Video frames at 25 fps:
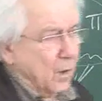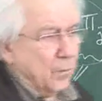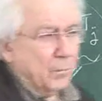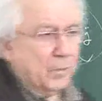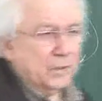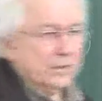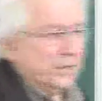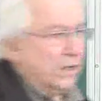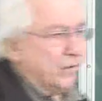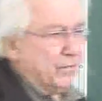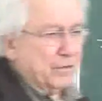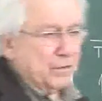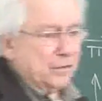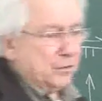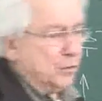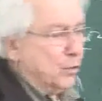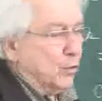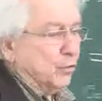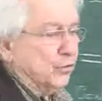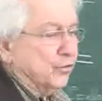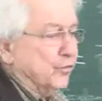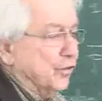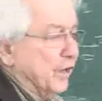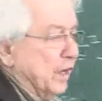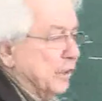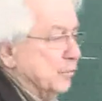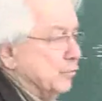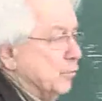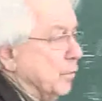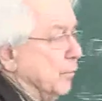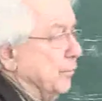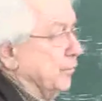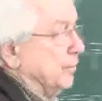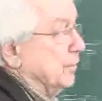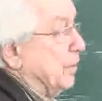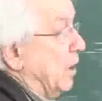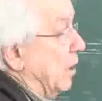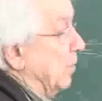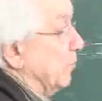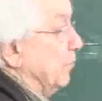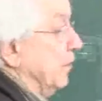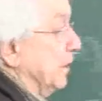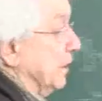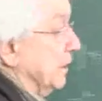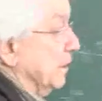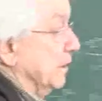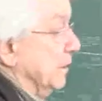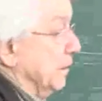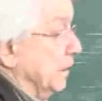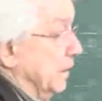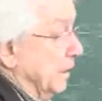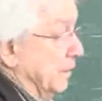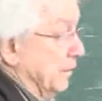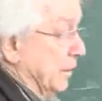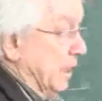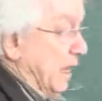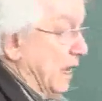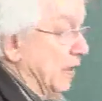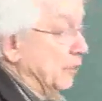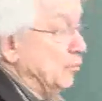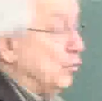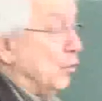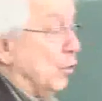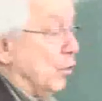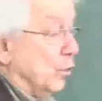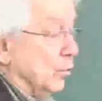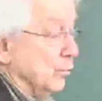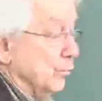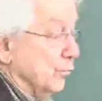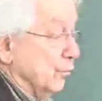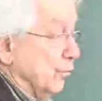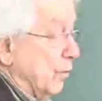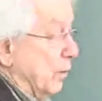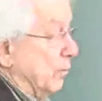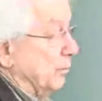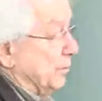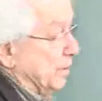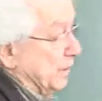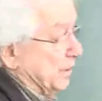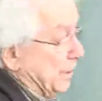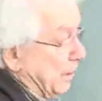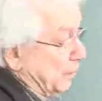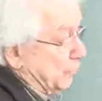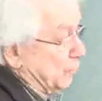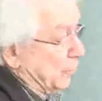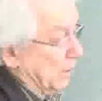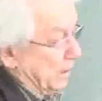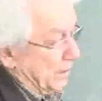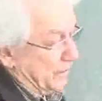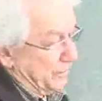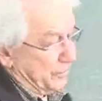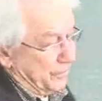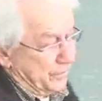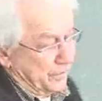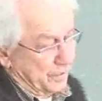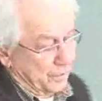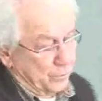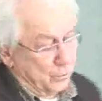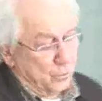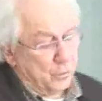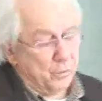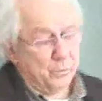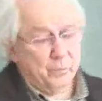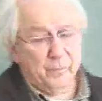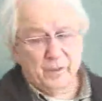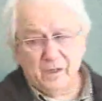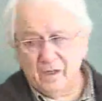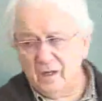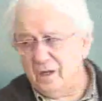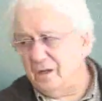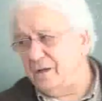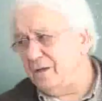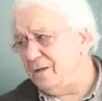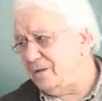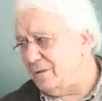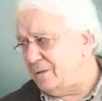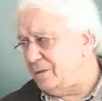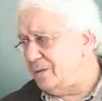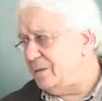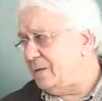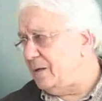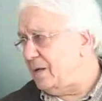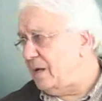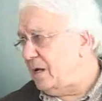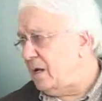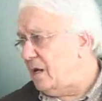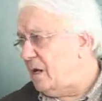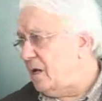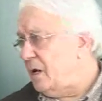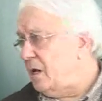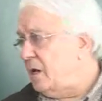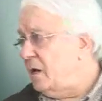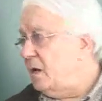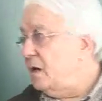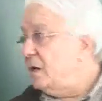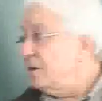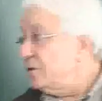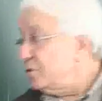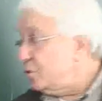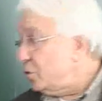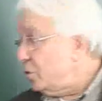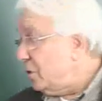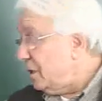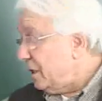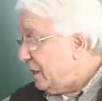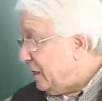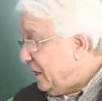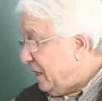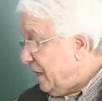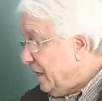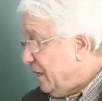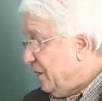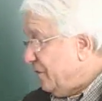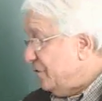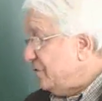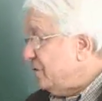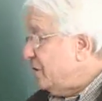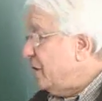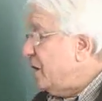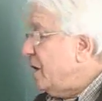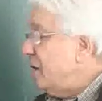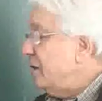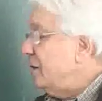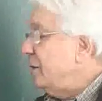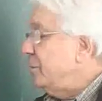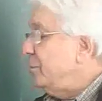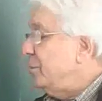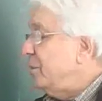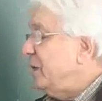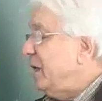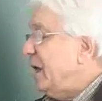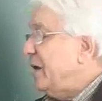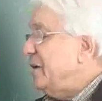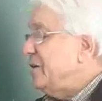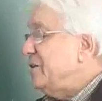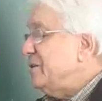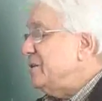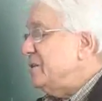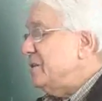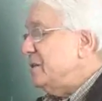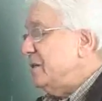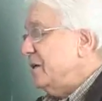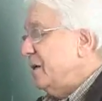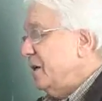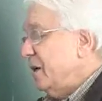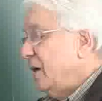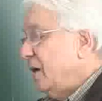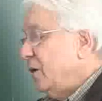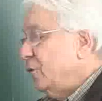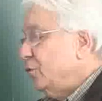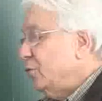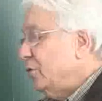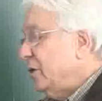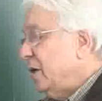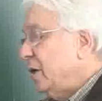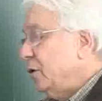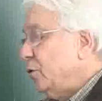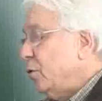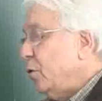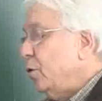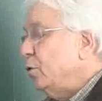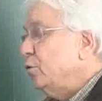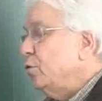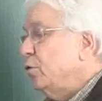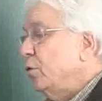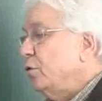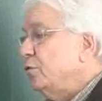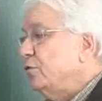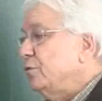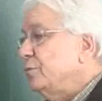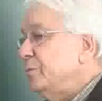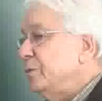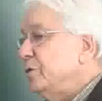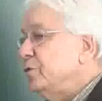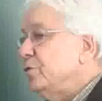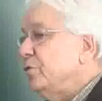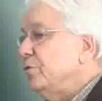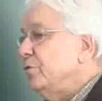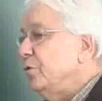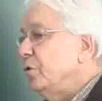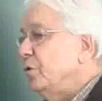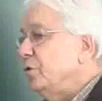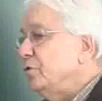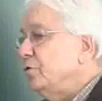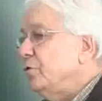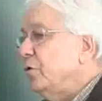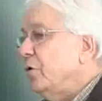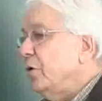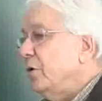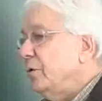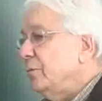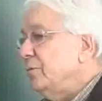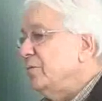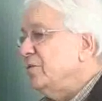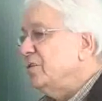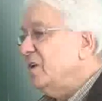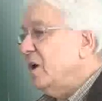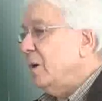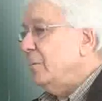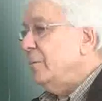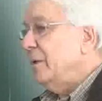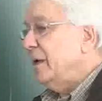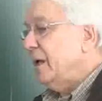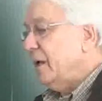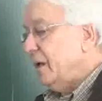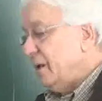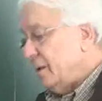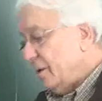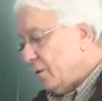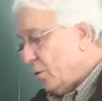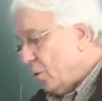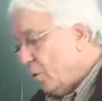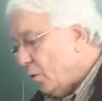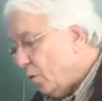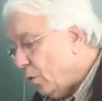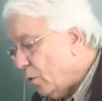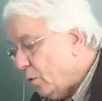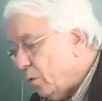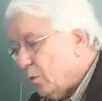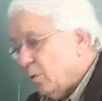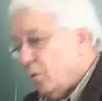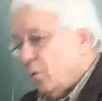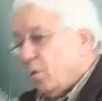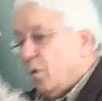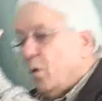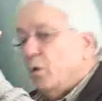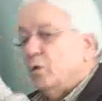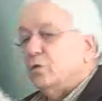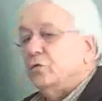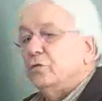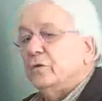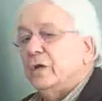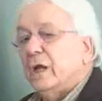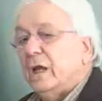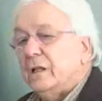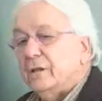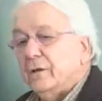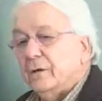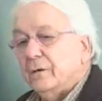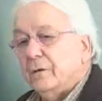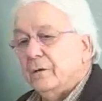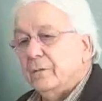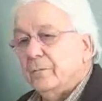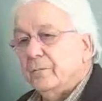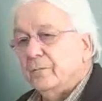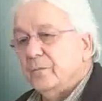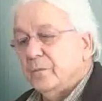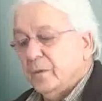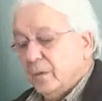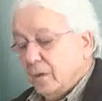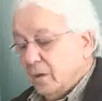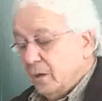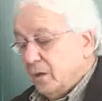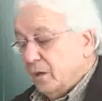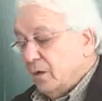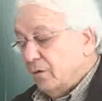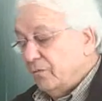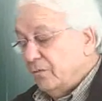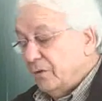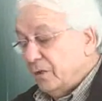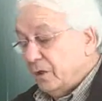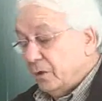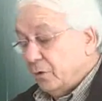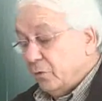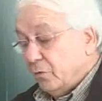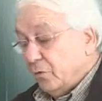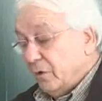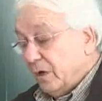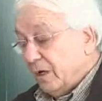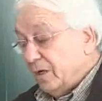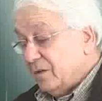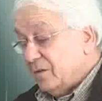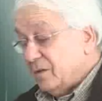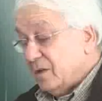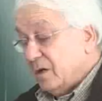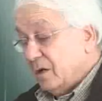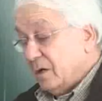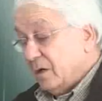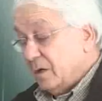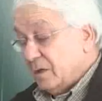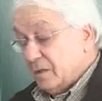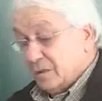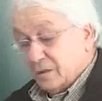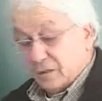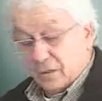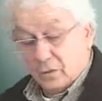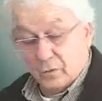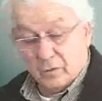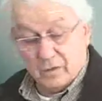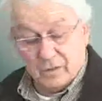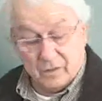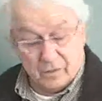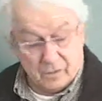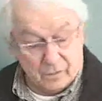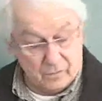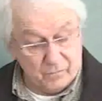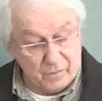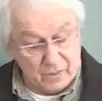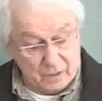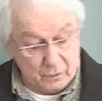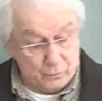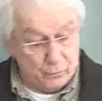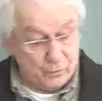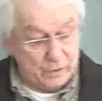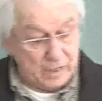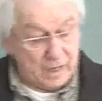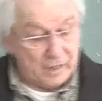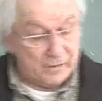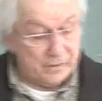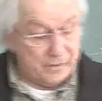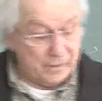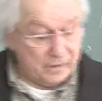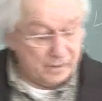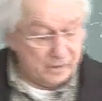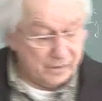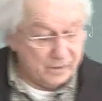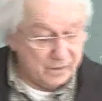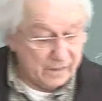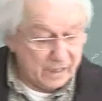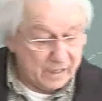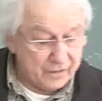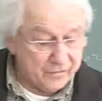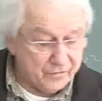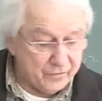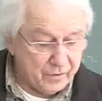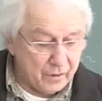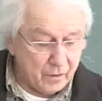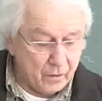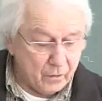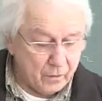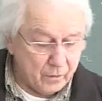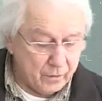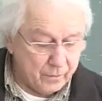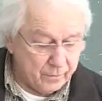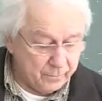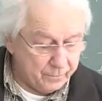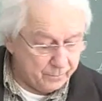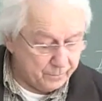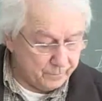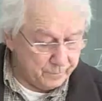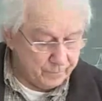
But there was no trace of Darwin at all from the non-relativistic quantum mechanics. So it is the place to get all those beautiful terms coming all together with the correct sign. So it will do that in the next hour.